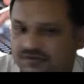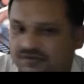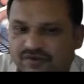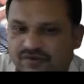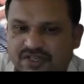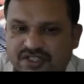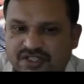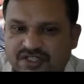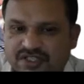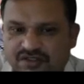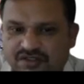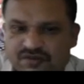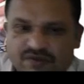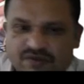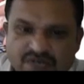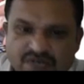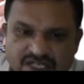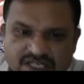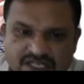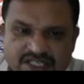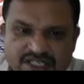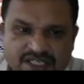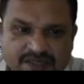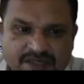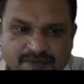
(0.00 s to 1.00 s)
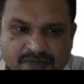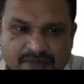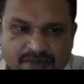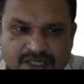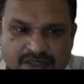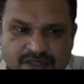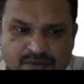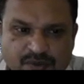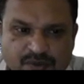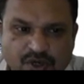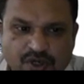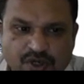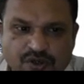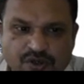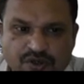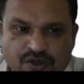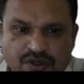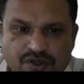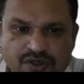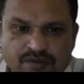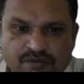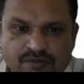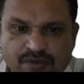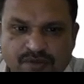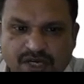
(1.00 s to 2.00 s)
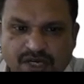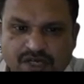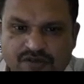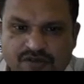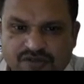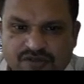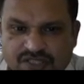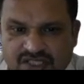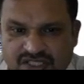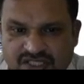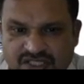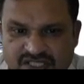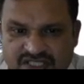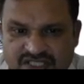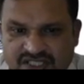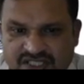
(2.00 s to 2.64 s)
once you will determine the module by using these